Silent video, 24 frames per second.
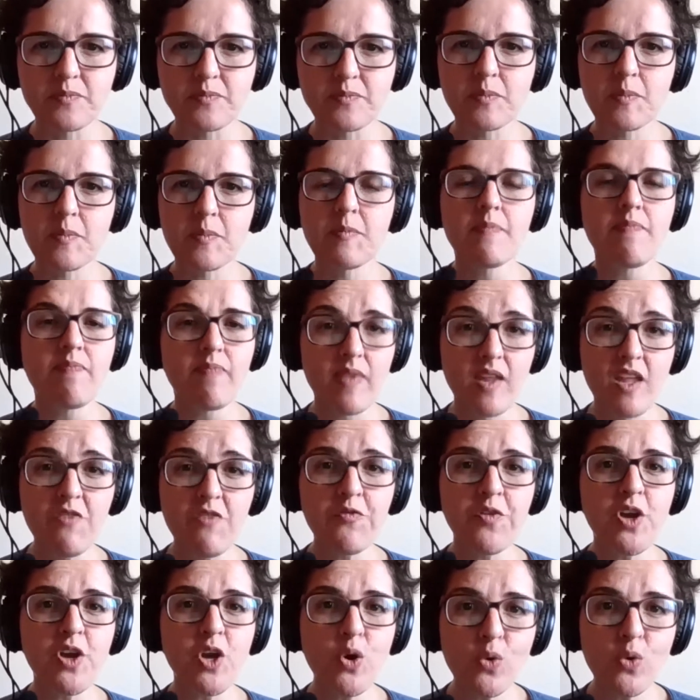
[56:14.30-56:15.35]
you have
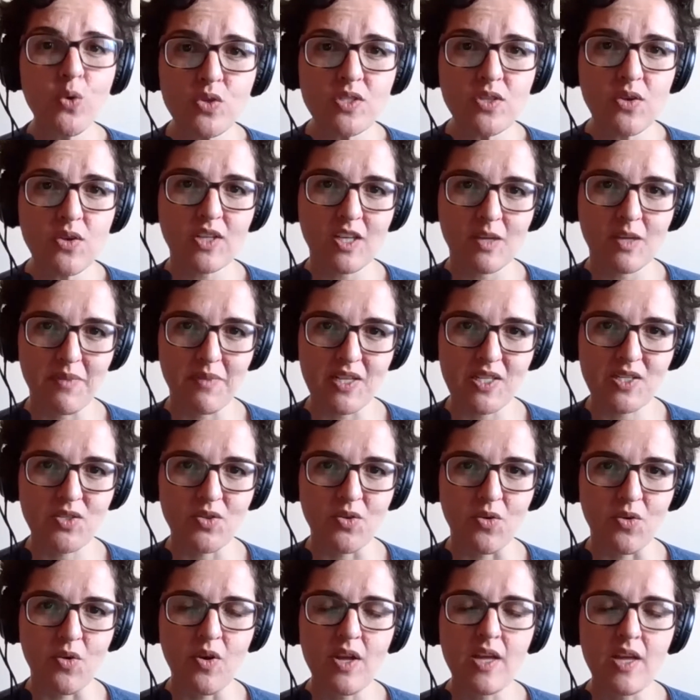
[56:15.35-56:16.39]
less transparency. And
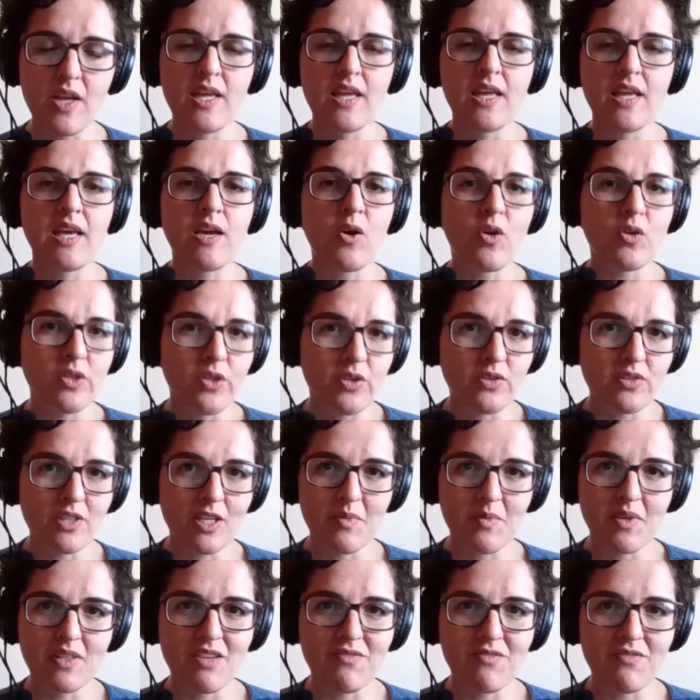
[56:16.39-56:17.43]
that was
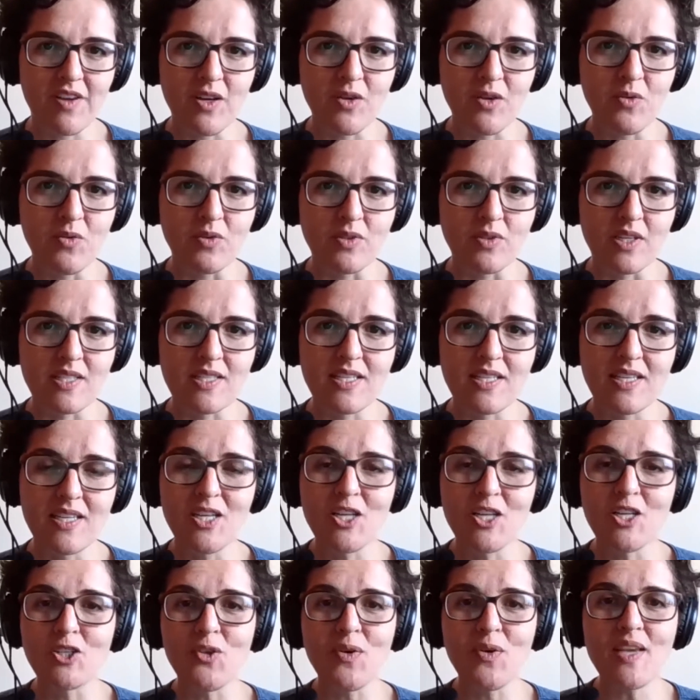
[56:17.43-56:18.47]
what happens with
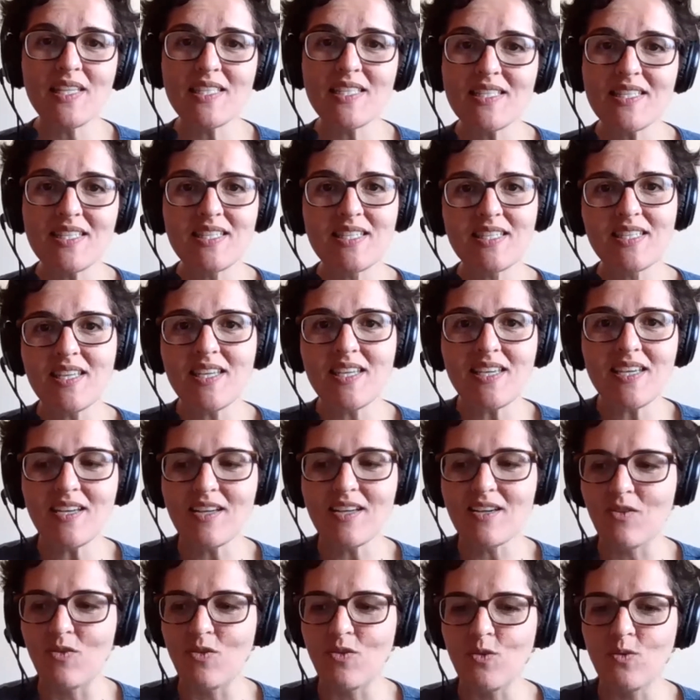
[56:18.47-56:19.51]
the
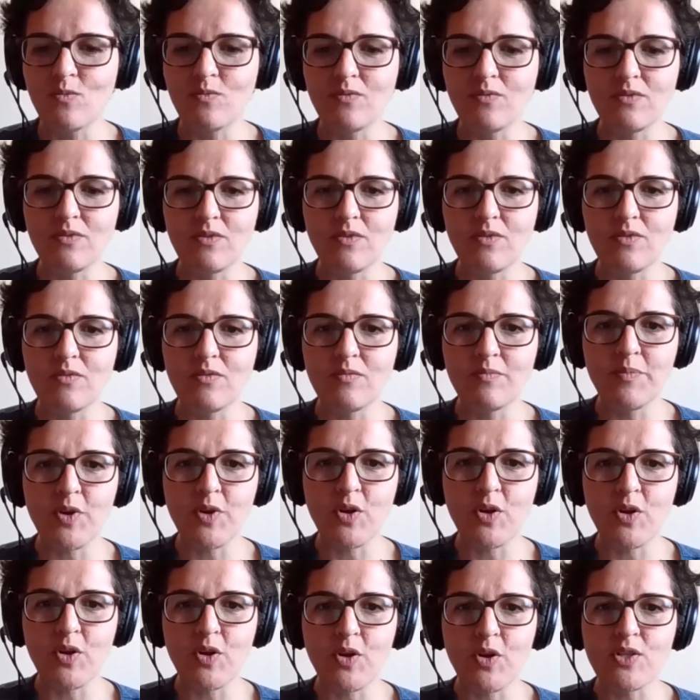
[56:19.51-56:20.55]
vaccine topic.
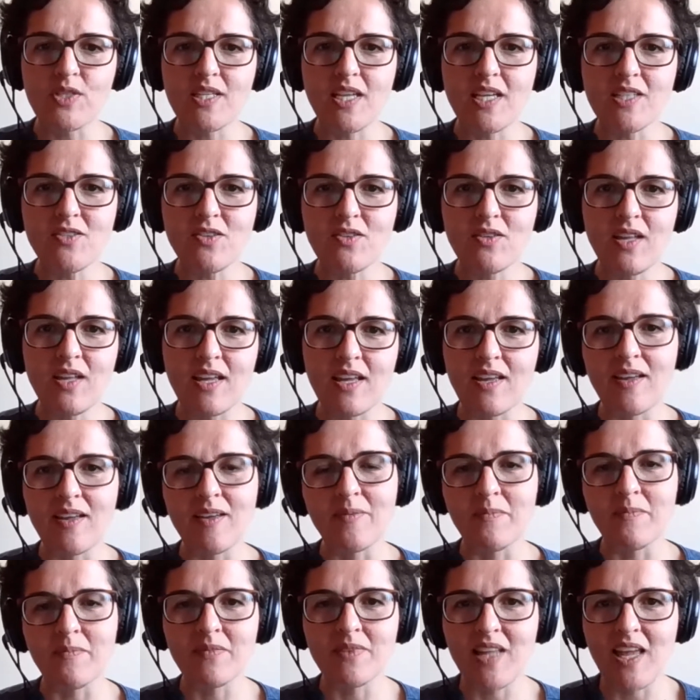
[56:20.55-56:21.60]
There was
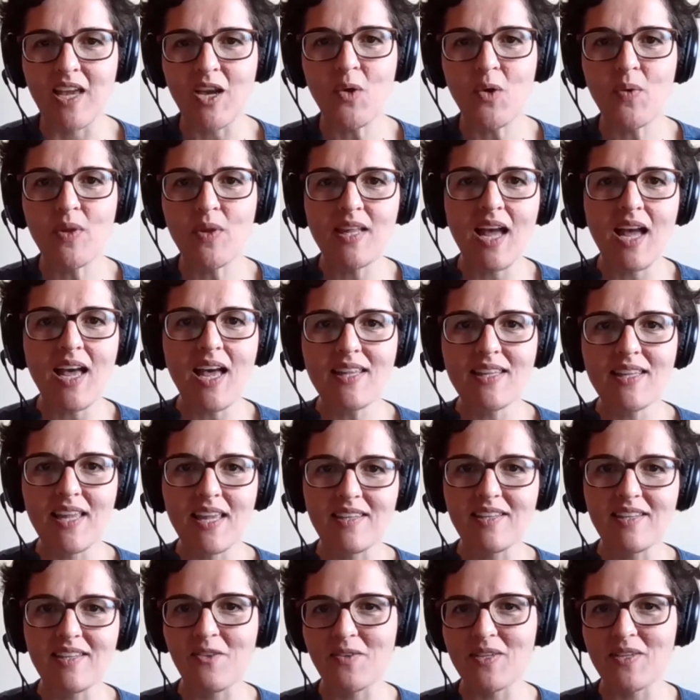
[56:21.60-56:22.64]
not
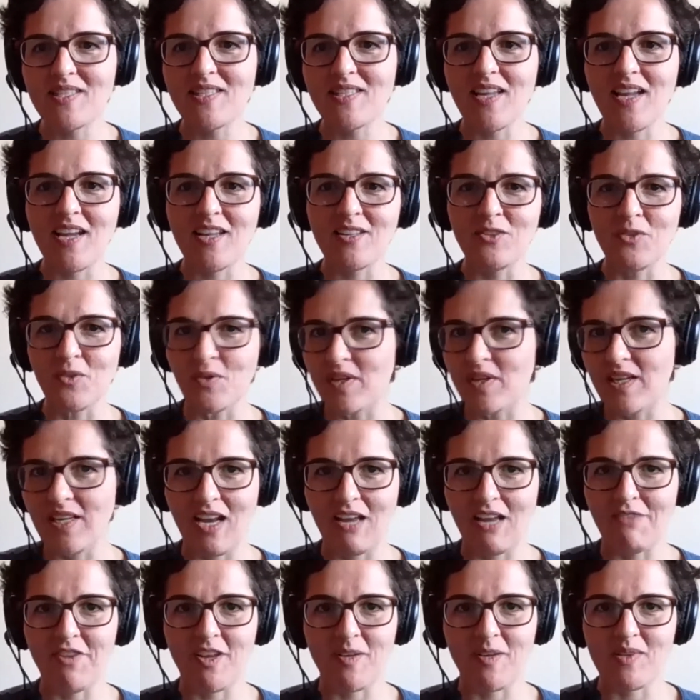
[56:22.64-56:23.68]
an
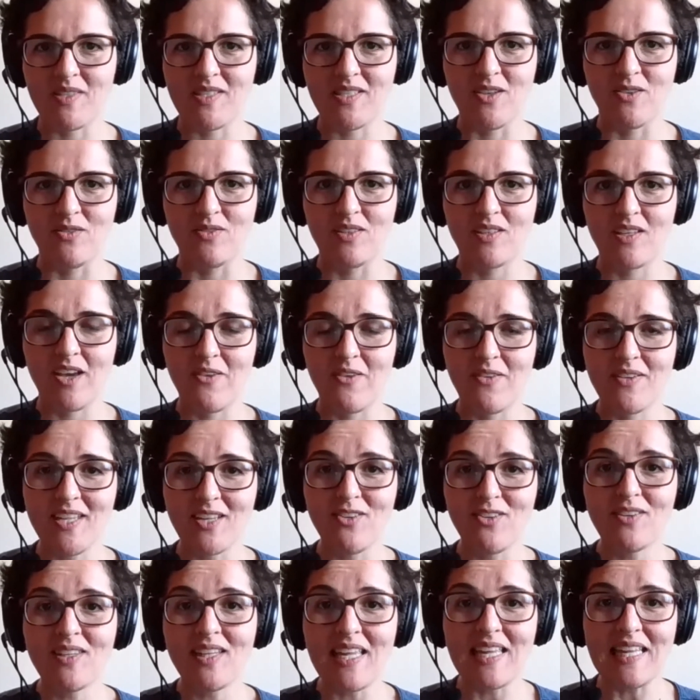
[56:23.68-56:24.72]
equity
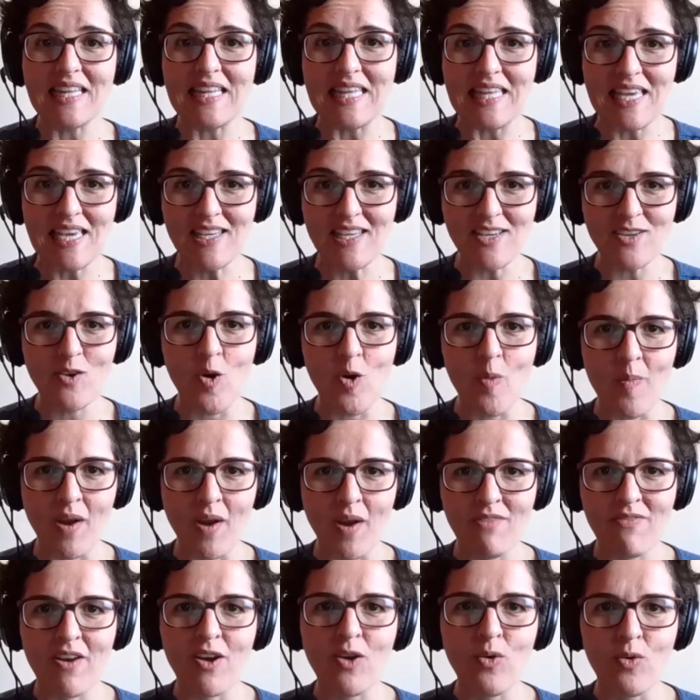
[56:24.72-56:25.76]
process between state and
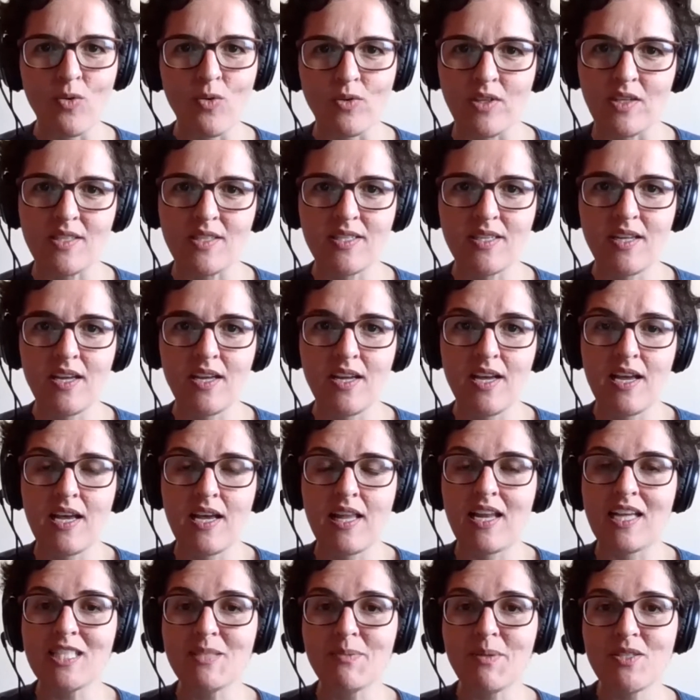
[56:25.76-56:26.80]
pharmaceutical. The
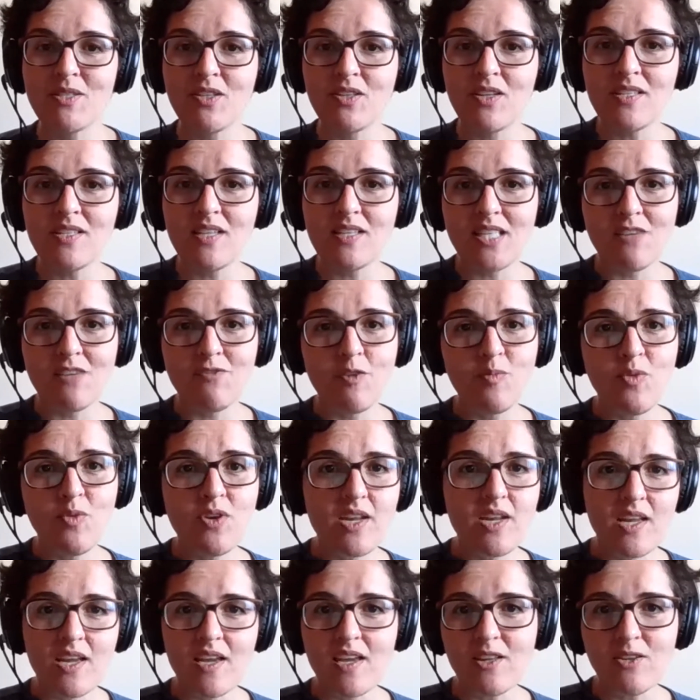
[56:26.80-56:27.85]
state has to
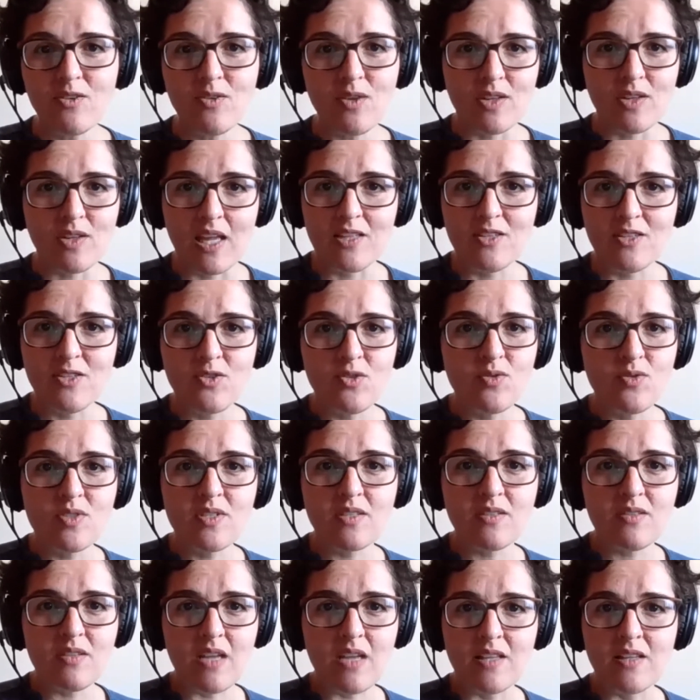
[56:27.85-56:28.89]
buy vaccines.
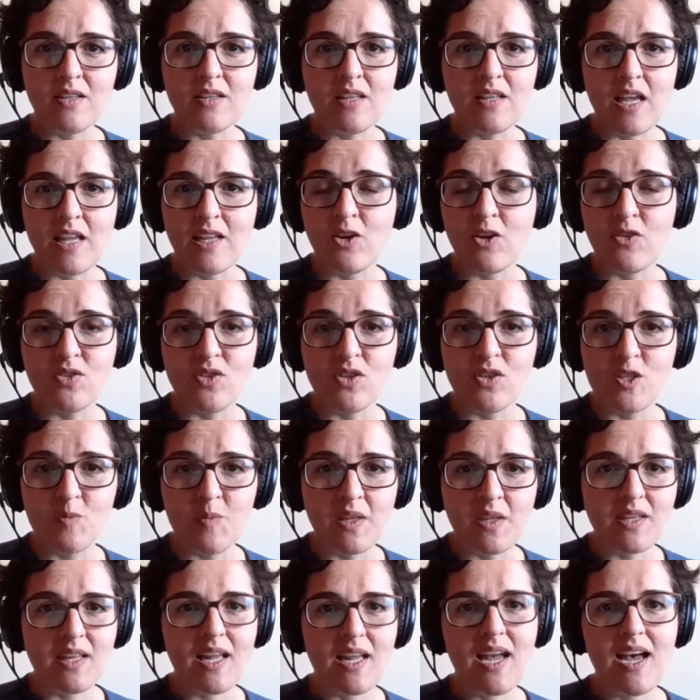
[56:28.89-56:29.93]
People were
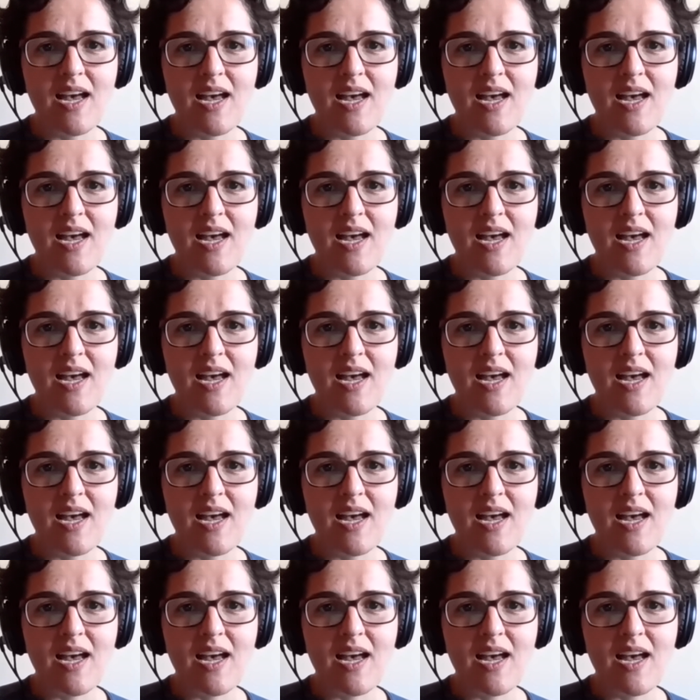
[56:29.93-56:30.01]
dying